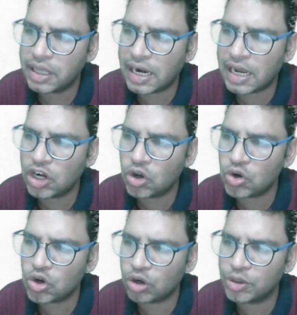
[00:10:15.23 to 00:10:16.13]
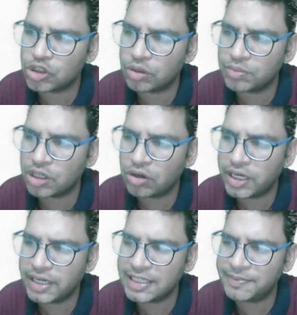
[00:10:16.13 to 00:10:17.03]
There are no chromosomes,
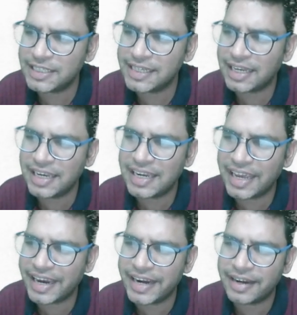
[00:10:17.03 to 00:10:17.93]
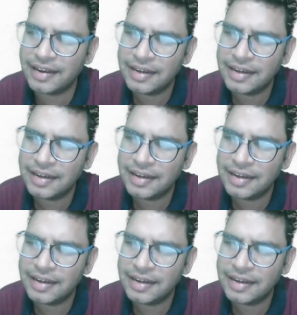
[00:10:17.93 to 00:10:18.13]
it is basically naked.